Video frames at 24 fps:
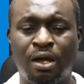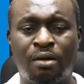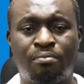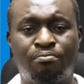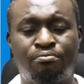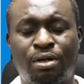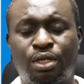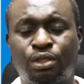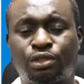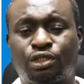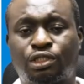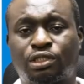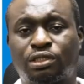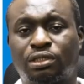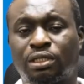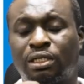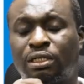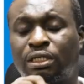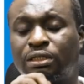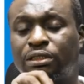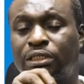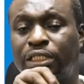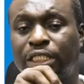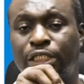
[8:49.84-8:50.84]
Both
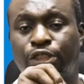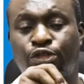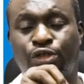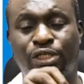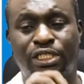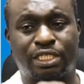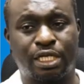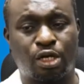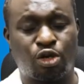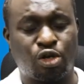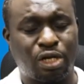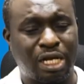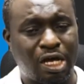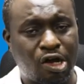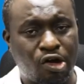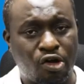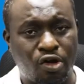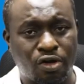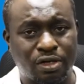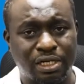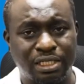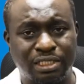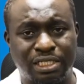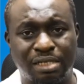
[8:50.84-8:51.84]
the unicellular
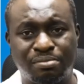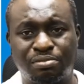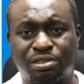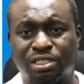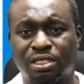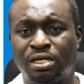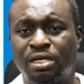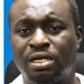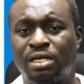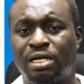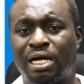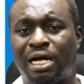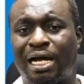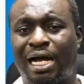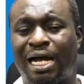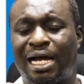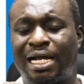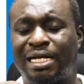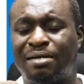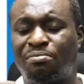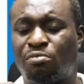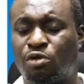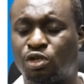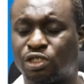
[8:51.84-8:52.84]
organisms
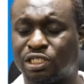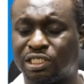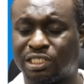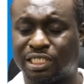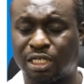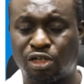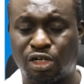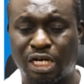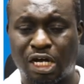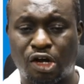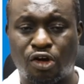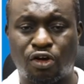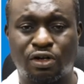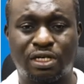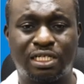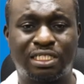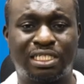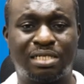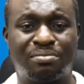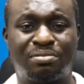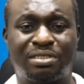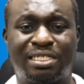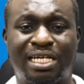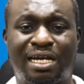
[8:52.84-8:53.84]
and multicellular
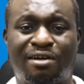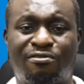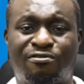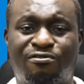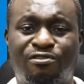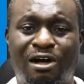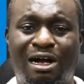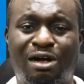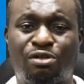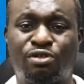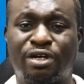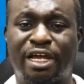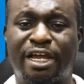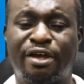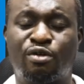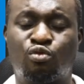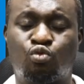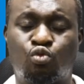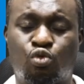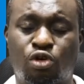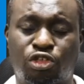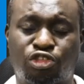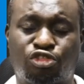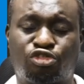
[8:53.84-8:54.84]
organisms, they are found
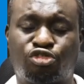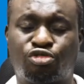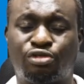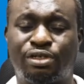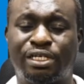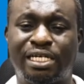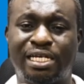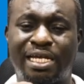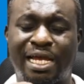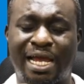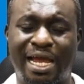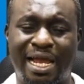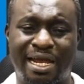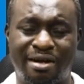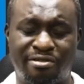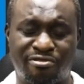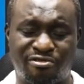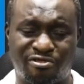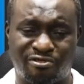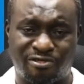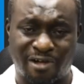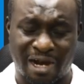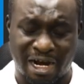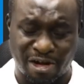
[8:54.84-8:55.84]
in watery
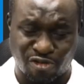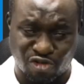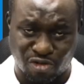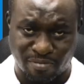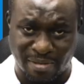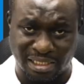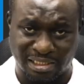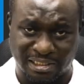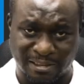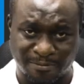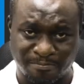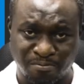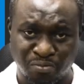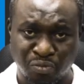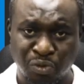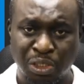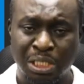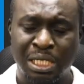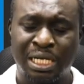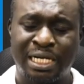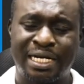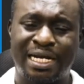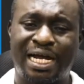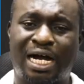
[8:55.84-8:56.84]
environment.
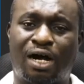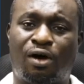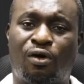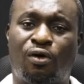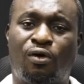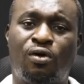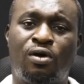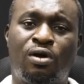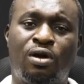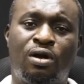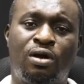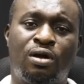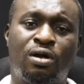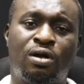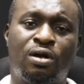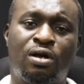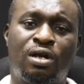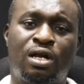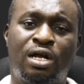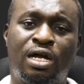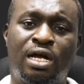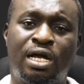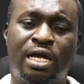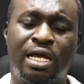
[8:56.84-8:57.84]
Now,
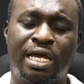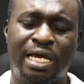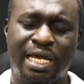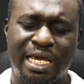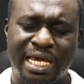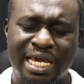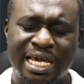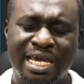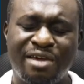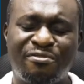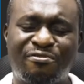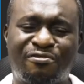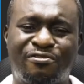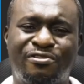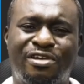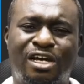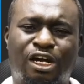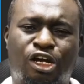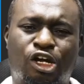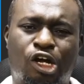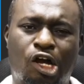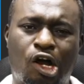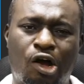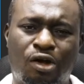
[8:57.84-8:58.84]
if
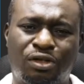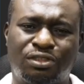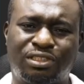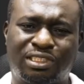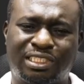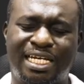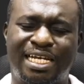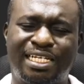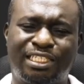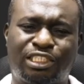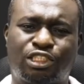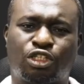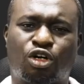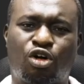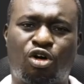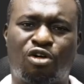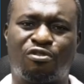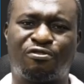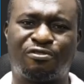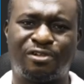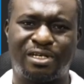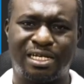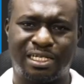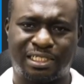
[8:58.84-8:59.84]
the content
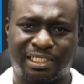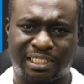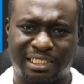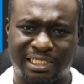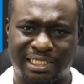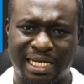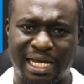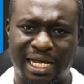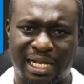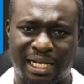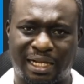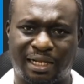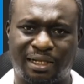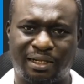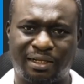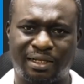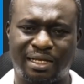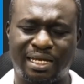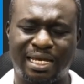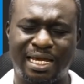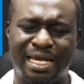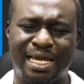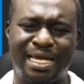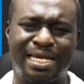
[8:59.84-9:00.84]
of the
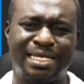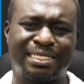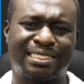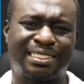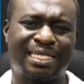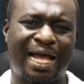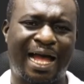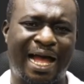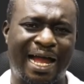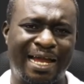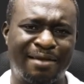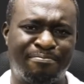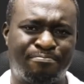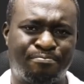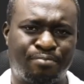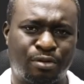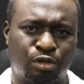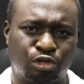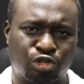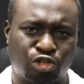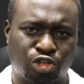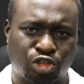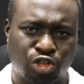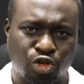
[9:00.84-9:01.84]
cell is
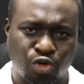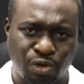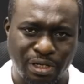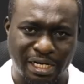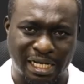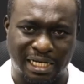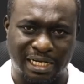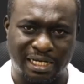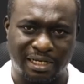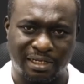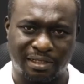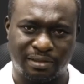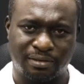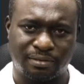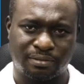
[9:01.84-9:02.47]
hypotonic,